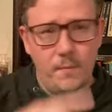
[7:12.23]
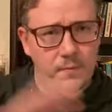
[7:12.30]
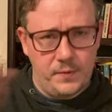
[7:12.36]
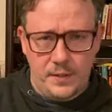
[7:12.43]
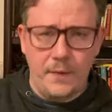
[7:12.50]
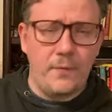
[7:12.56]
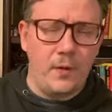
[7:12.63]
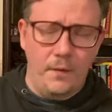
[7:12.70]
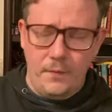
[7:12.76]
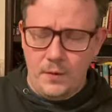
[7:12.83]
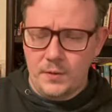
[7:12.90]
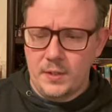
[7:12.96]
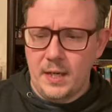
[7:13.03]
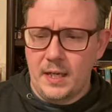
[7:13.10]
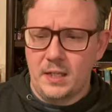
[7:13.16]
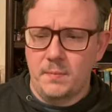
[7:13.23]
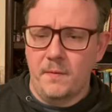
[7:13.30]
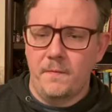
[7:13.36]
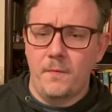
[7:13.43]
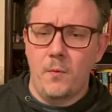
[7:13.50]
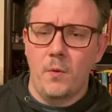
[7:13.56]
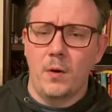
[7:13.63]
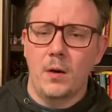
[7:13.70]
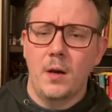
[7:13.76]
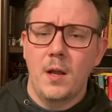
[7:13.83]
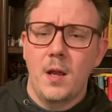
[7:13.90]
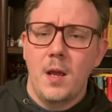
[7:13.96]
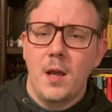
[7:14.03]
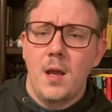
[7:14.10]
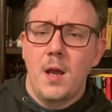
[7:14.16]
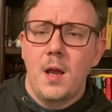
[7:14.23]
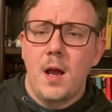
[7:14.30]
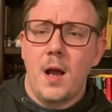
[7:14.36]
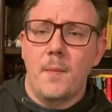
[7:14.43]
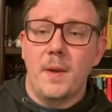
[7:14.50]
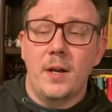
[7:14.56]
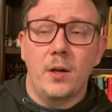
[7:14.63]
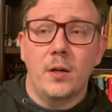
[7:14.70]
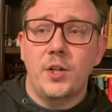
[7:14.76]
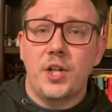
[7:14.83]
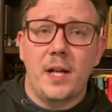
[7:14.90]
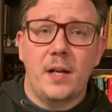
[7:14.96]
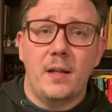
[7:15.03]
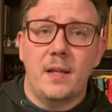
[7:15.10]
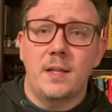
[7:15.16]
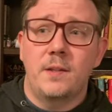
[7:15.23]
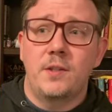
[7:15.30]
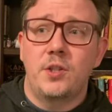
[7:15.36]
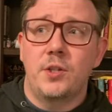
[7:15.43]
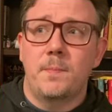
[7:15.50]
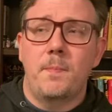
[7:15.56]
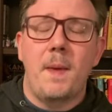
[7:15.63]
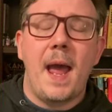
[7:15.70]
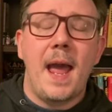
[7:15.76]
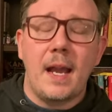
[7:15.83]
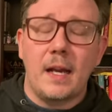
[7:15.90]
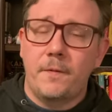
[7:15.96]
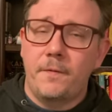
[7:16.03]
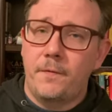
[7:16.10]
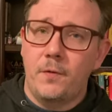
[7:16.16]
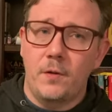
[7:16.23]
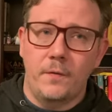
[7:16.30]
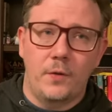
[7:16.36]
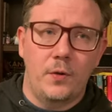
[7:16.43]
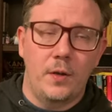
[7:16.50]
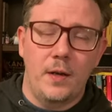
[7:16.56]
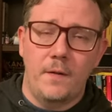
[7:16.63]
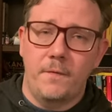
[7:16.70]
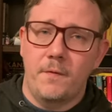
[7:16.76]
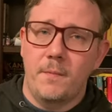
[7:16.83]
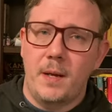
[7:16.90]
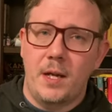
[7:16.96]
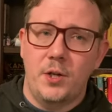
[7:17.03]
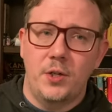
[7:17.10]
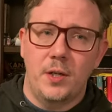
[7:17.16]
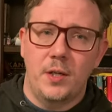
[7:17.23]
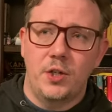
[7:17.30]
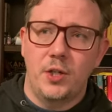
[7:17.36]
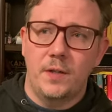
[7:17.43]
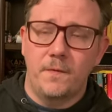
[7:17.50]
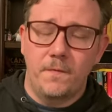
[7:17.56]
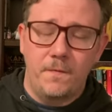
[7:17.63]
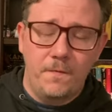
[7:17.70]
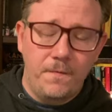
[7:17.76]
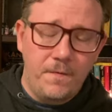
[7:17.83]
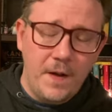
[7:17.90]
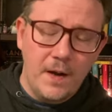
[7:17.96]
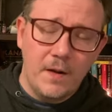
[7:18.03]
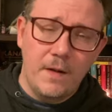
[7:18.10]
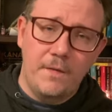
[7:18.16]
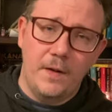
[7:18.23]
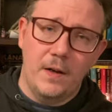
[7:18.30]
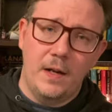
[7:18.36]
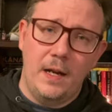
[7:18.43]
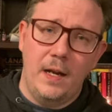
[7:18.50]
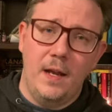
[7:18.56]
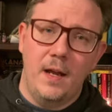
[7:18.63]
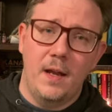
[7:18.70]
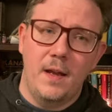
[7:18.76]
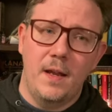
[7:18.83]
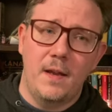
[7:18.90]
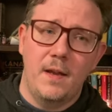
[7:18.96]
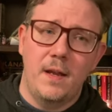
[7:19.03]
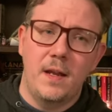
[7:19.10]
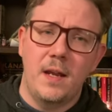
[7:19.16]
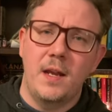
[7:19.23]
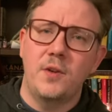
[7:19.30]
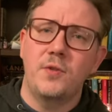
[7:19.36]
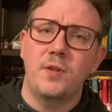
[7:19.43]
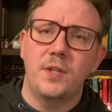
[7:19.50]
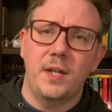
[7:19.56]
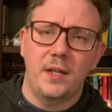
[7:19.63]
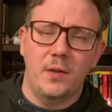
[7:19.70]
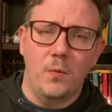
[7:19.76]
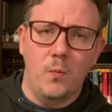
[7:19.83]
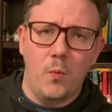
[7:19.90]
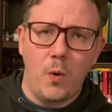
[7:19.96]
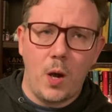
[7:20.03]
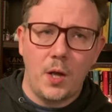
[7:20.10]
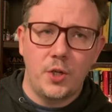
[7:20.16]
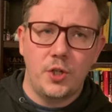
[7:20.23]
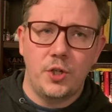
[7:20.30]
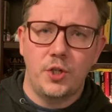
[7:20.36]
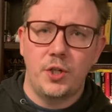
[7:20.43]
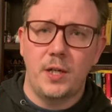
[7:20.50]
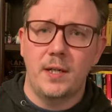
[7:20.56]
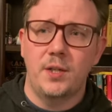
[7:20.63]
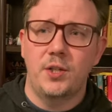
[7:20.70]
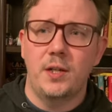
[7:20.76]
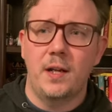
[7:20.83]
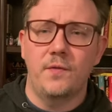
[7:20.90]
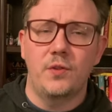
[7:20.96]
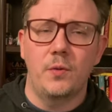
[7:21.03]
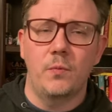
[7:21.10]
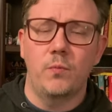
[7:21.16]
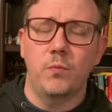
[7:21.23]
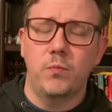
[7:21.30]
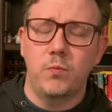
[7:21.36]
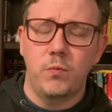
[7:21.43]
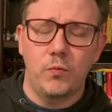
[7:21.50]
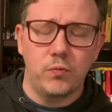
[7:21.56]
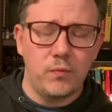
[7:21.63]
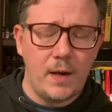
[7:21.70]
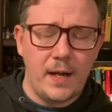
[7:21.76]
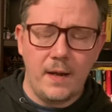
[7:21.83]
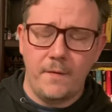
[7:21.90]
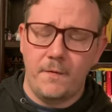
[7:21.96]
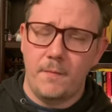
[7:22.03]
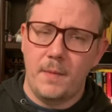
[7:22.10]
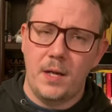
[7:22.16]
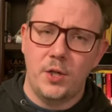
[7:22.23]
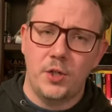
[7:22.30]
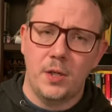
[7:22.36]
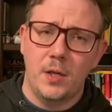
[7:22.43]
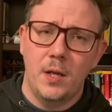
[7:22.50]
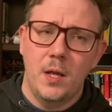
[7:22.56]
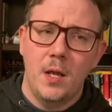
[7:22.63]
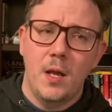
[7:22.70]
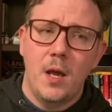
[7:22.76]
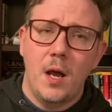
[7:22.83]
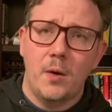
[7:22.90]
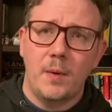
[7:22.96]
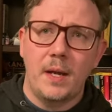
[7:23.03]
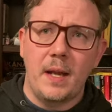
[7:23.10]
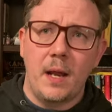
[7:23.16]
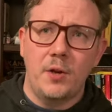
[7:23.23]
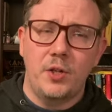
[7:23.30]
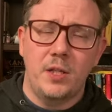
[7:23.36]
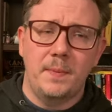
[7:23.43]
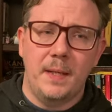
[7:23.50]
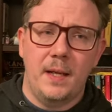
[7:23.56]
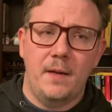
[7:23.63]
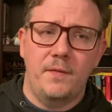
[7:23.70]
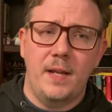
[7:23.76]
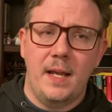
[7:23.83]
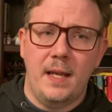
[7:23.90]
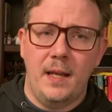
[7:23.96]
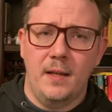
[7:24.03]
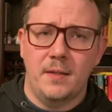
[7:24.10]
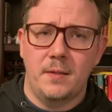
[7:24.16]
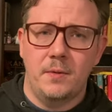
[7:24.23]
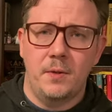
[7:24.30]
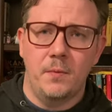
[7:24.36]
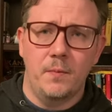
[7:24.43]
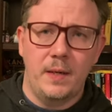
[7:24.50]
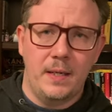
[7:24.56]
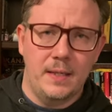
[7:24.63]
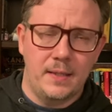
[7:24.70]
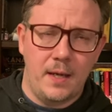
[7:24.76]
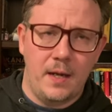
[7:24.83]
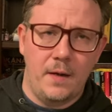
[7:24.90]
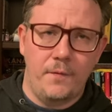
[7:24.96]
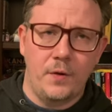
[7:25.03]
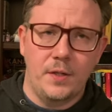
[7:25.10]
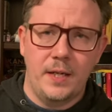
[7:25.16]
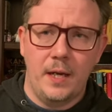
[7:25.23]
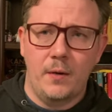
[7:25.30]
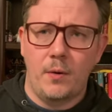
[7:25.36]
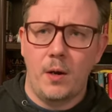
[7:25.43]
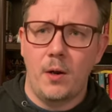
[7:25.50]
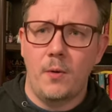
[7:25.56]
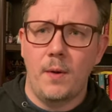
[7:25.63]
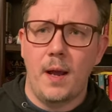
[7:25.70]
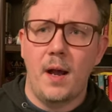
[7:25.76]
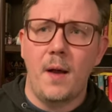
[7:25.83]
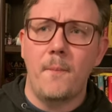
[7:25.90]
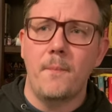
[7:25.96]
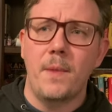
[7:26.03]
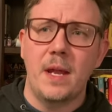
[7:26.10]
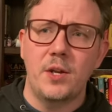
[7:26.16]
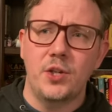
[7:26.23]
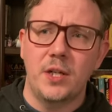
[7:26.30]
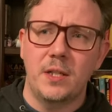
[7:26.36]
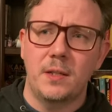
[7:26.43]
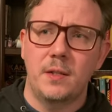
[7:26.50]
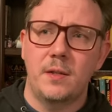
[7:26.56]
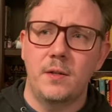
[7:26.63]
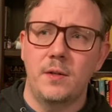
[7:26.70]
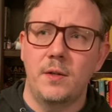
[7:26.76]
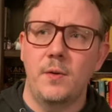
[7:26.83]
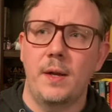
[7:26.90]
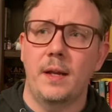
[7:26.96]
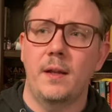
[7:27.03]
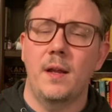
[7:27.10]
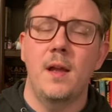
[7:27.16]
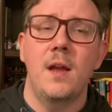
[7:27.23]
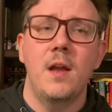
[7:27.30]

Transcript: several of those things before. Um, and her channel is just packed full of good information. She's very, very uh, interesting to watch. She she gives you great information. Uh, right now, she's been kind of taking us through the redesign of her tarot, um, and she's doing